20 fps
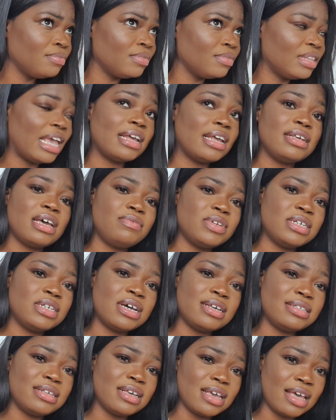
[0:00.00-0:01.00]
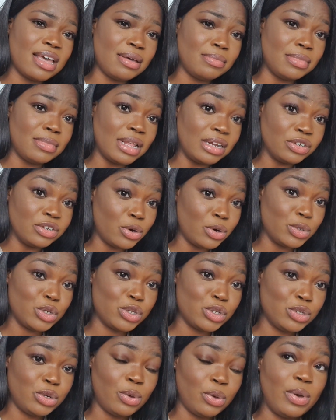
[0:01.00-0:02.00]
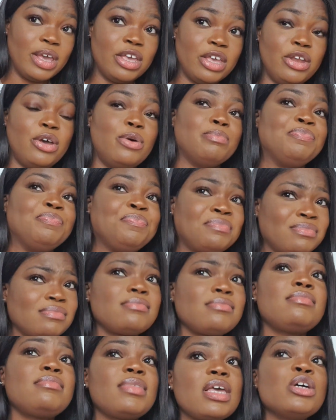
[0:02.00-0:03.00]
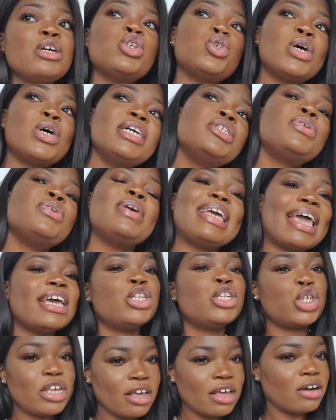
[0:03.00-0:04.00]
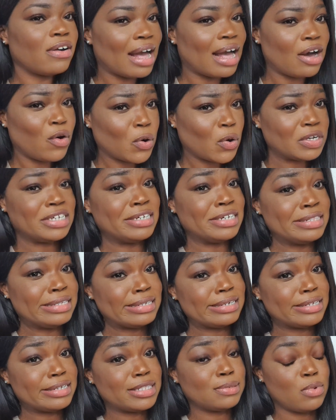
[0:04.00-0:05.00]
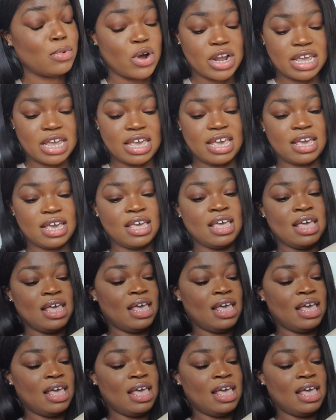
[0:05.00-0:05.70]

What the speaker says: Yeah, the advertising that Coach is doing, you know, trying to engage a younger audience, and it's working.